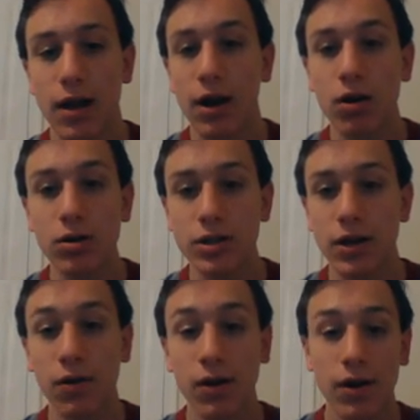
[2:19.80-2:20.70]
And
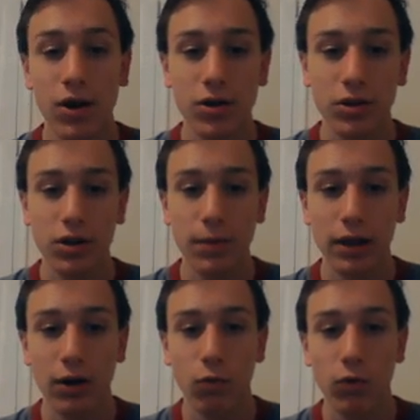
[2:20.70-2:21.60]
also, there's also going to
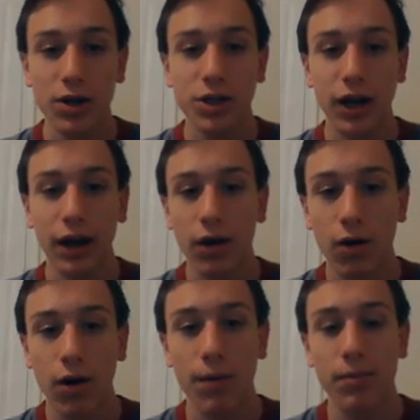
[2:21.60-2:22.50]
be a lot of ridging
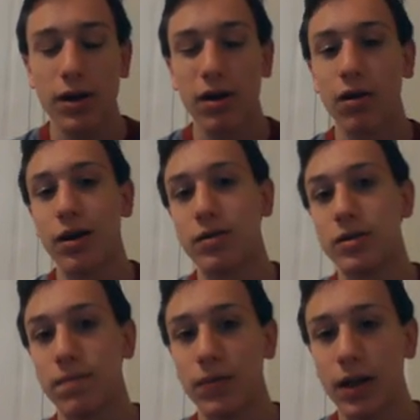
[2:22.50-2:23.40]
up here
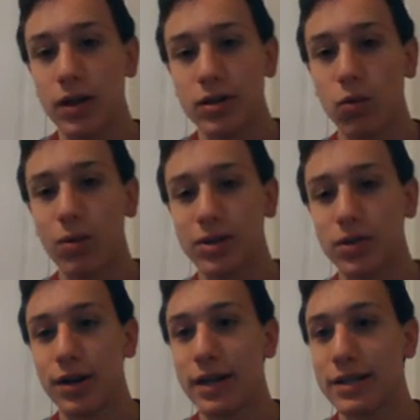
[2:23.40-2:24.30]
and into the
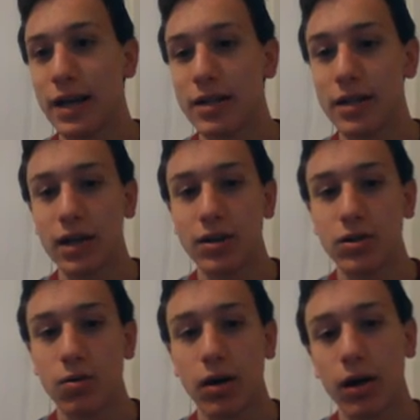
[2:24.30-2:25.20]
western United States and
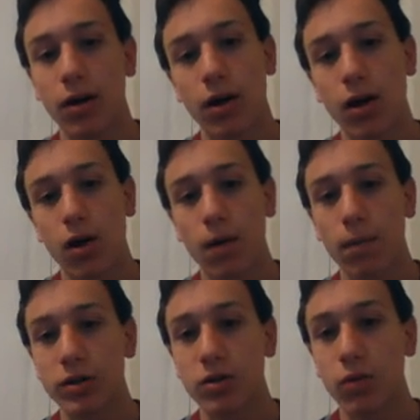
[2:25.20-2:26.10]
into
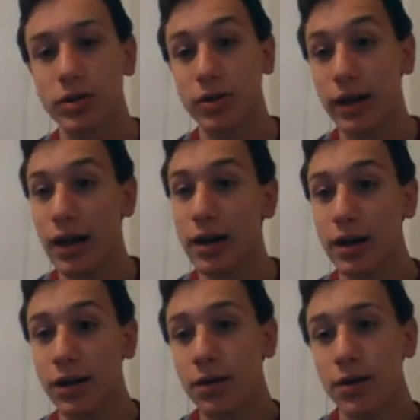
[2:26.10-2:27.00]
parts of western Canada.